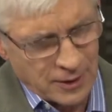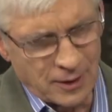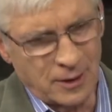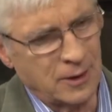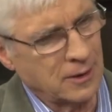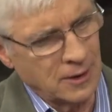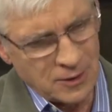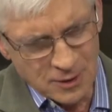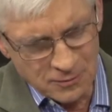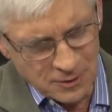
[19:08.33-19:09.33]

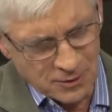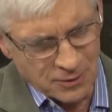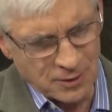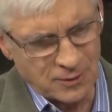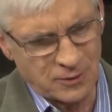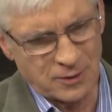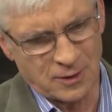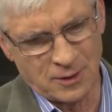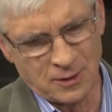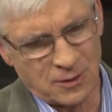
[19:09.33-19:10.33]
Ignatian retreats,
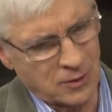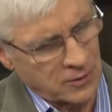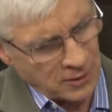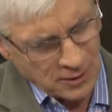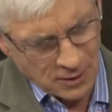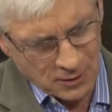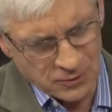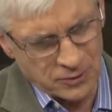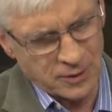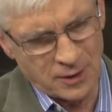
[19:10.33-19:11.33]

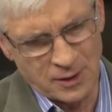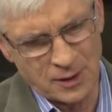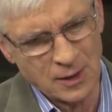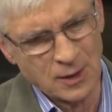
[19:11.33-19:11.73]
Curcios,